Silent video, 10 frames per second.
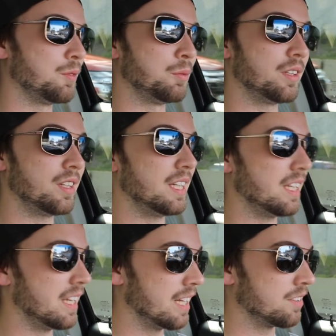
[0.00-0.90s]

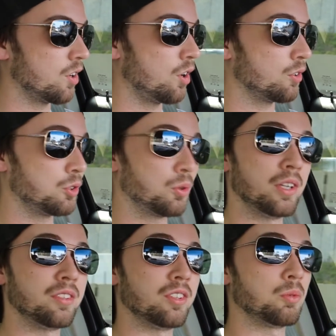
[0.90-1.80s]
Really, it's all
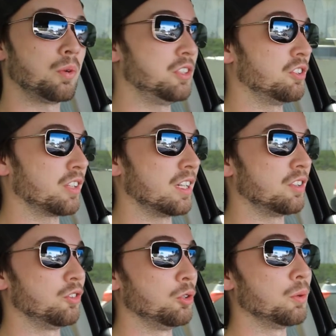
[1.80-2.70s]
choice. It's what you're going
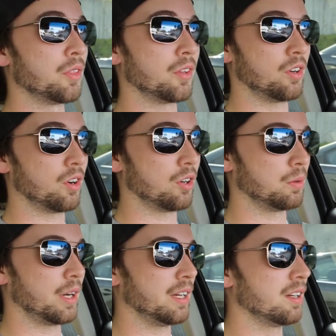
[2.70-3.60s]
to do with the car,
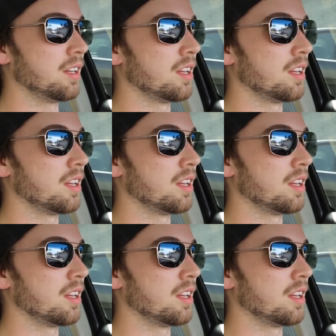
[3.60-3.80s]
right?